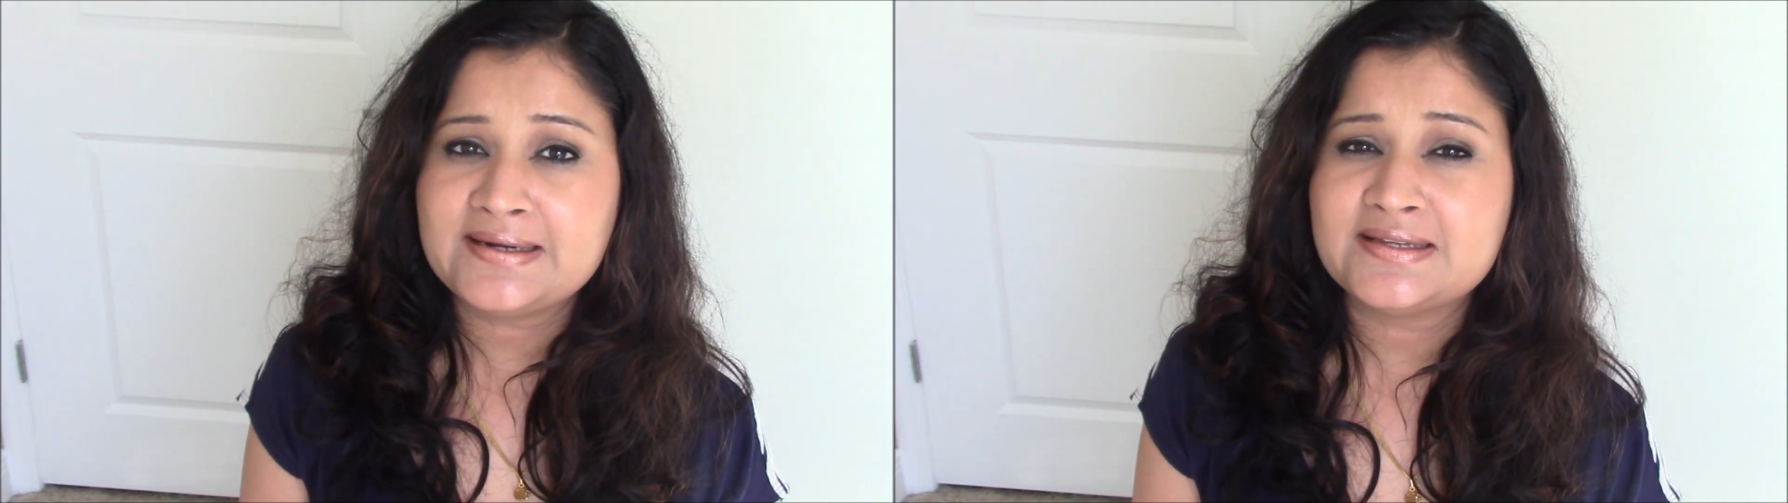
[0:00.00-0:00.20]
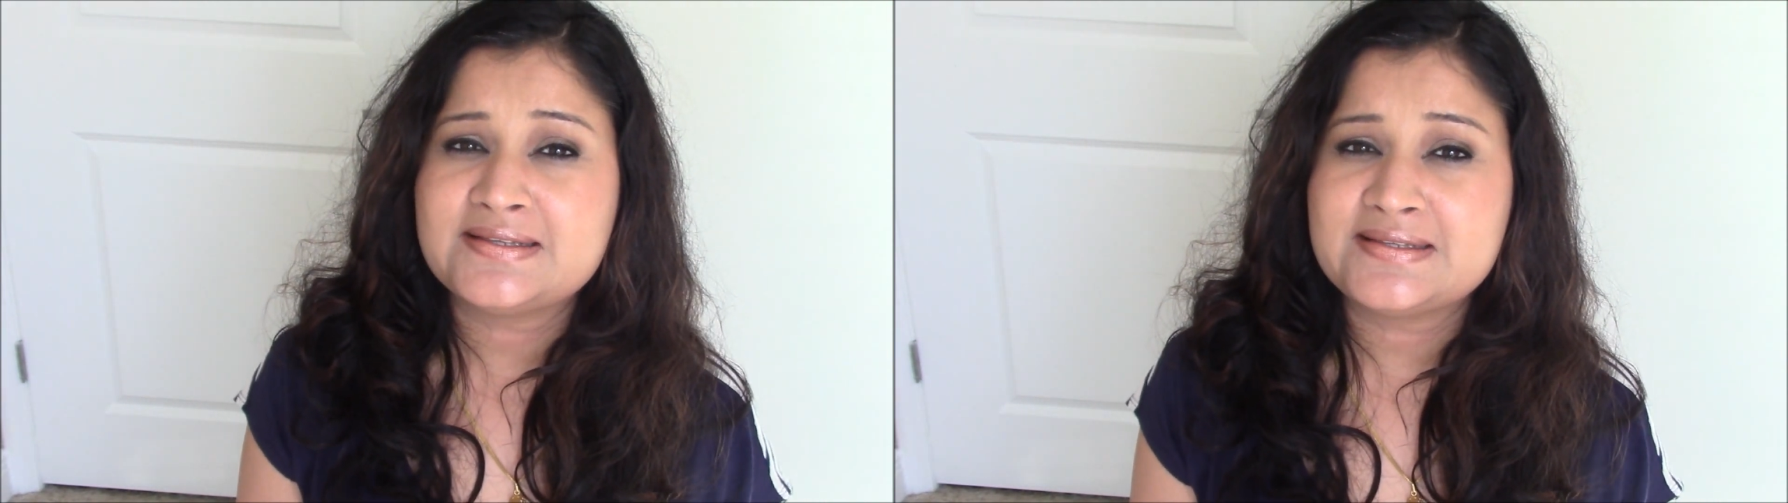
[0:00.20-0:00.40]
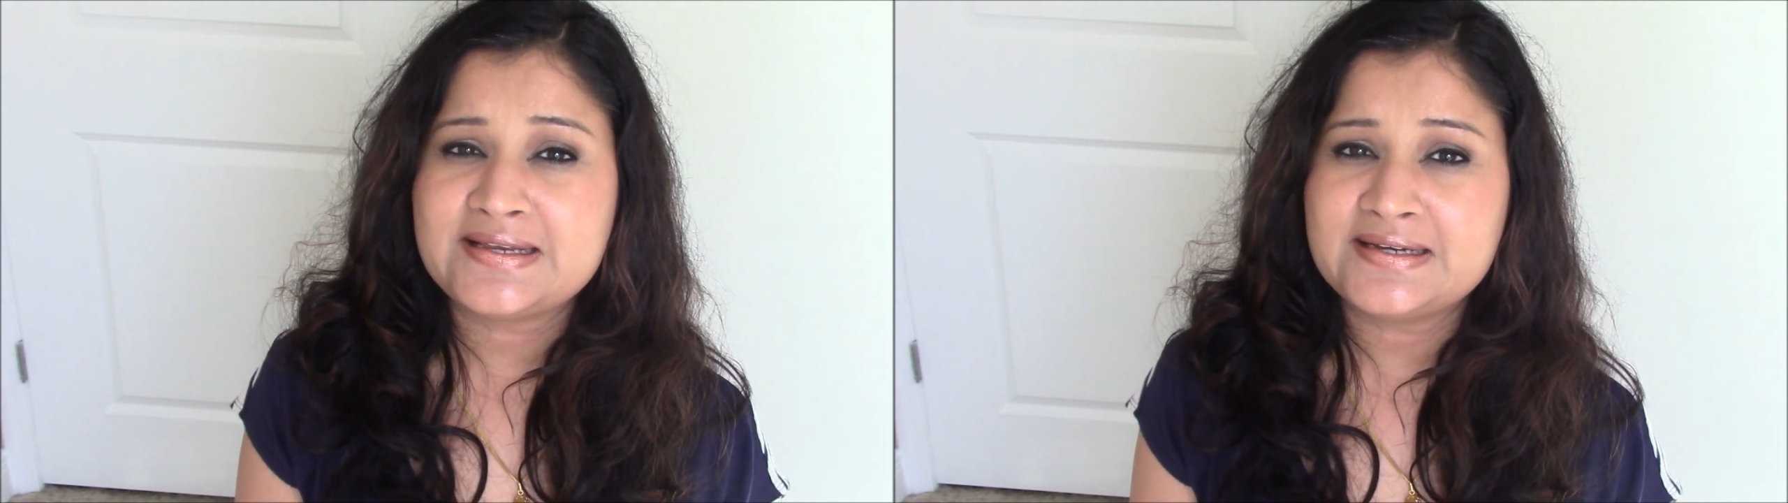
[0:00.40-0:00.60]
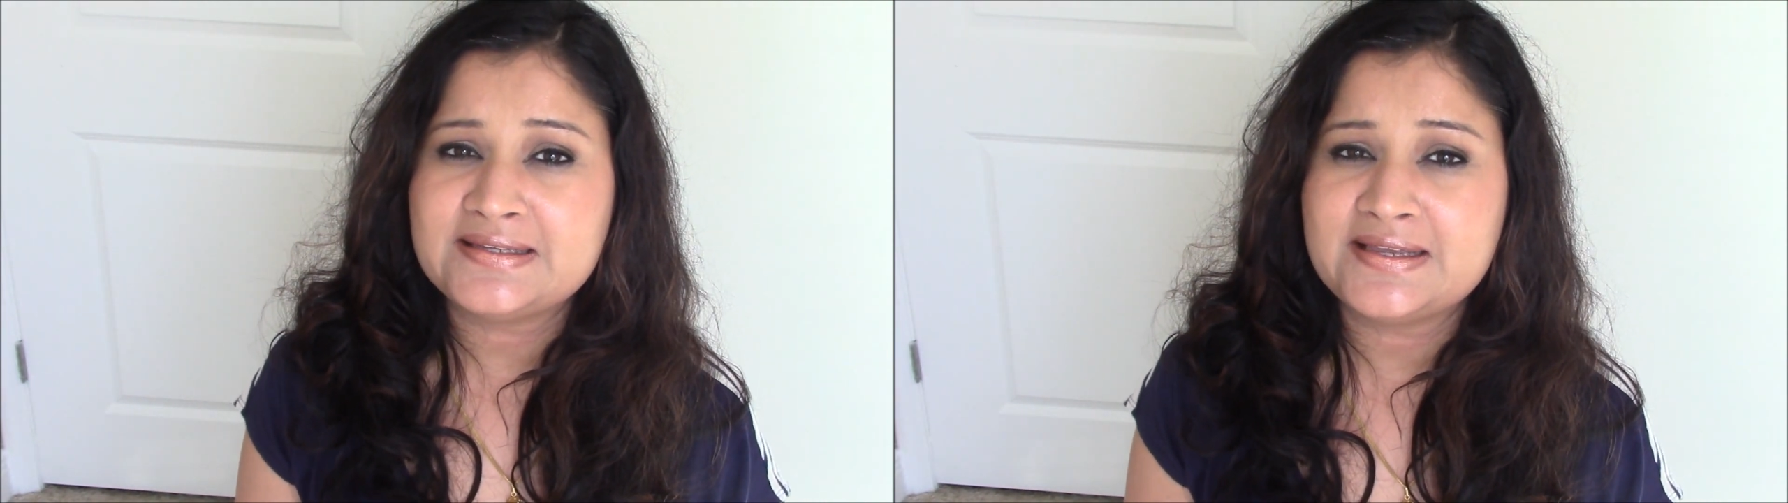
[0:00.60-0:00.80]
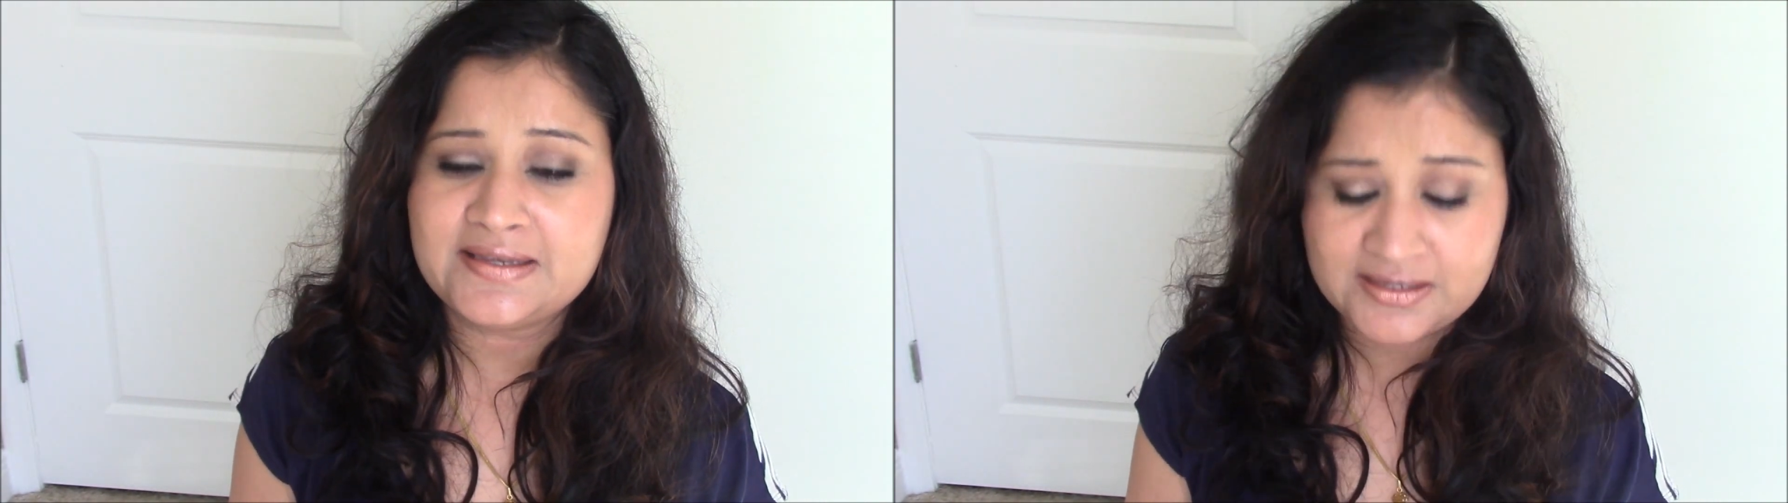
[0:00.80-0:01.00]
The second
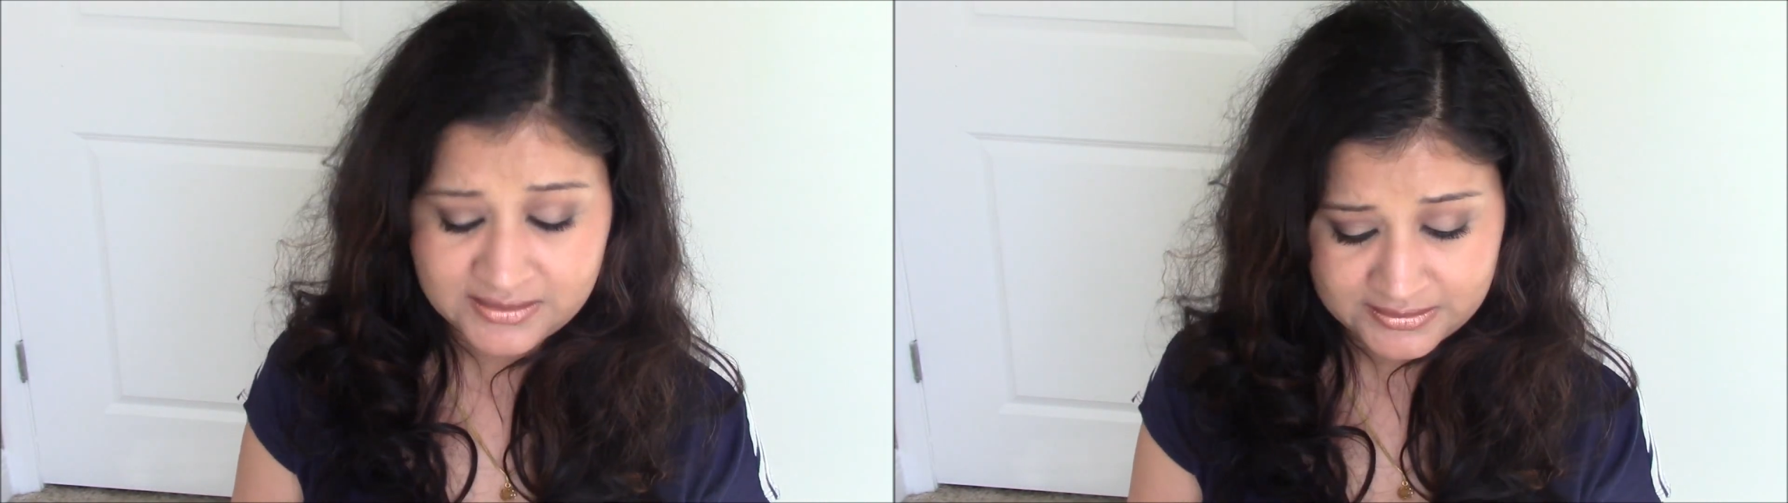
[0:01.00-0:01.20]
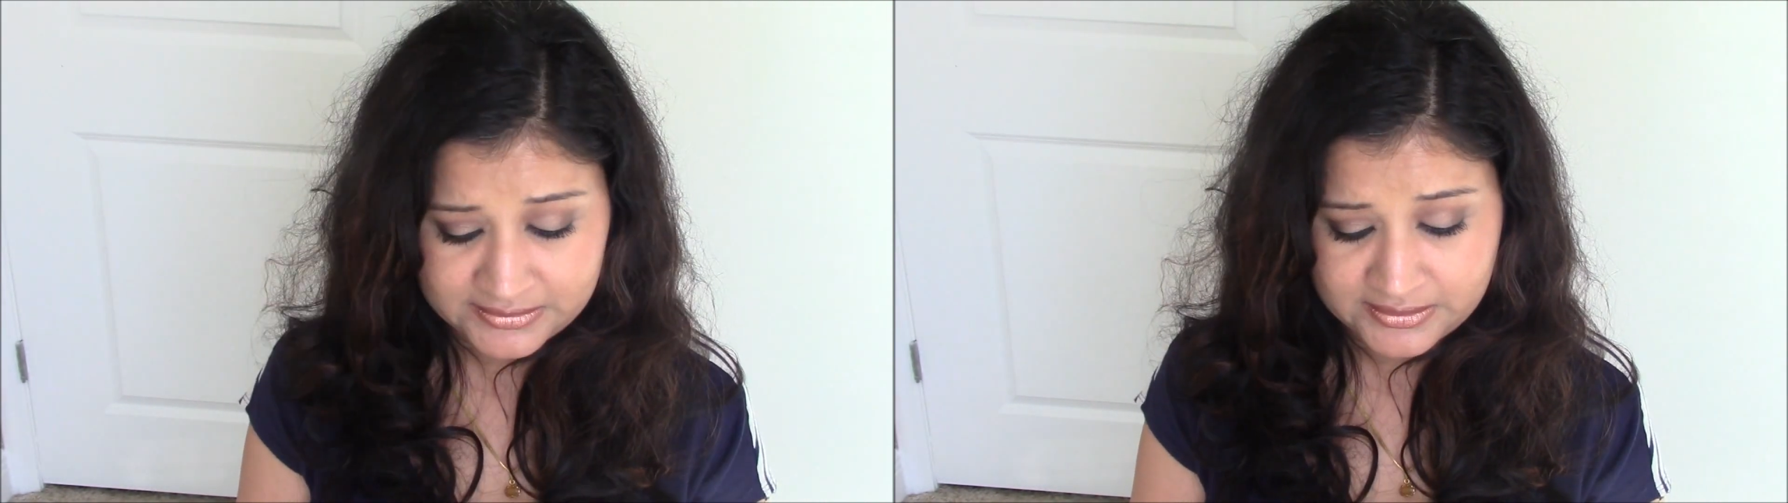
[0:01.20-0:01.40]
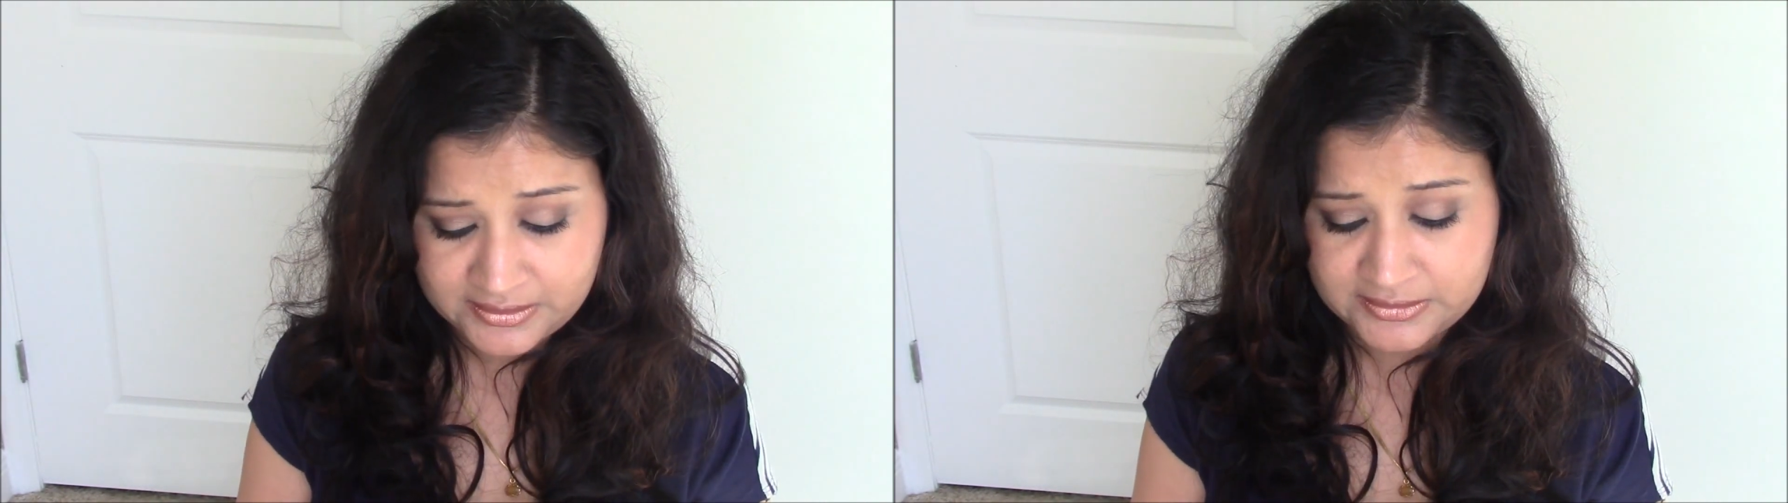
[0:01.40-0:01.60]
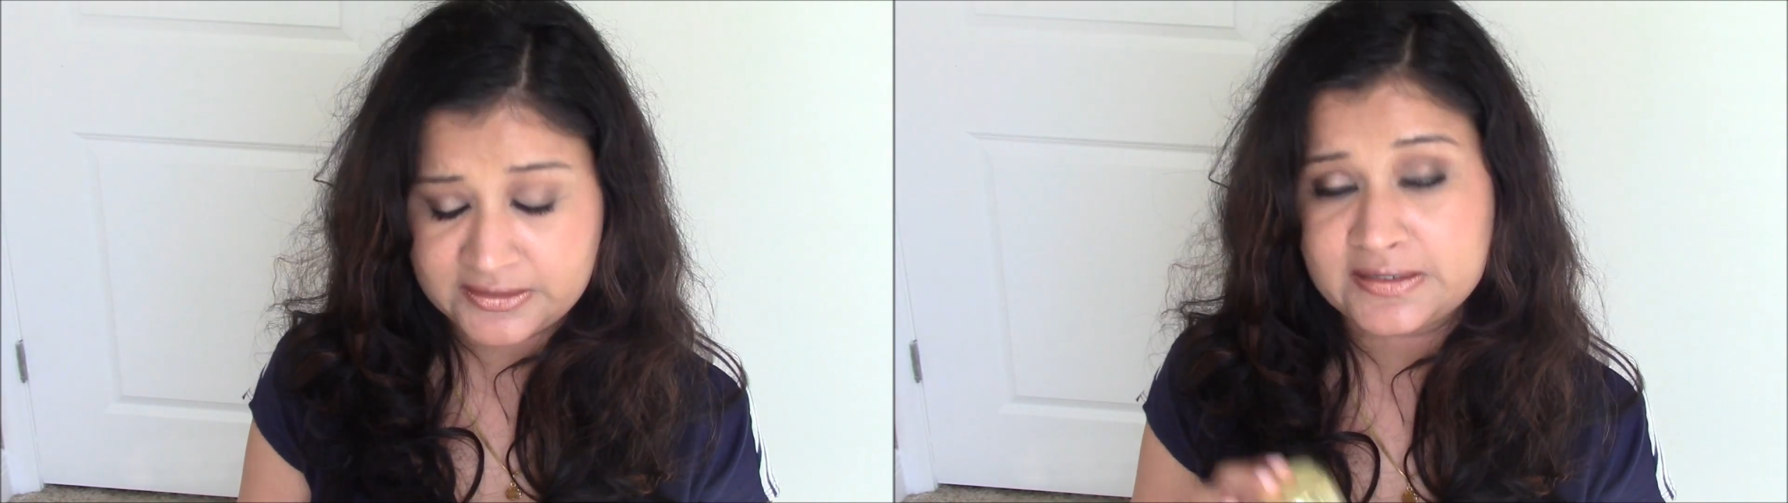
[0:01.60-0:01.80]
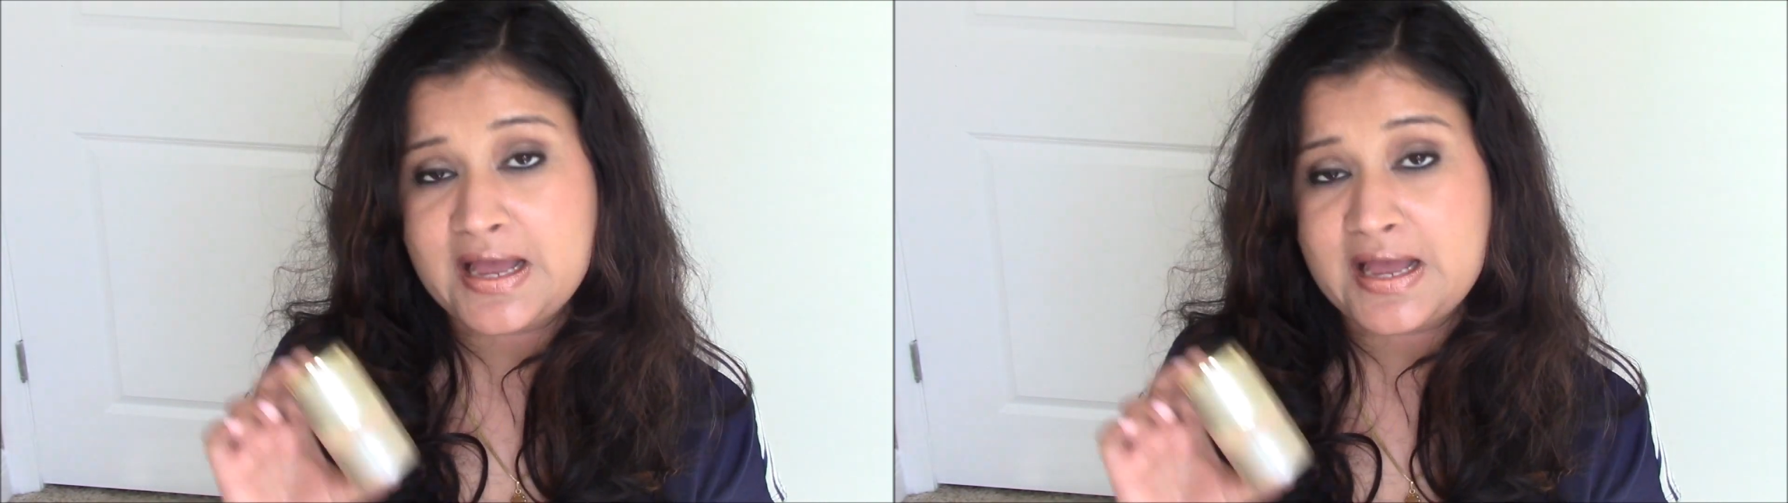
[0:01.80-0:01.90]
thing is the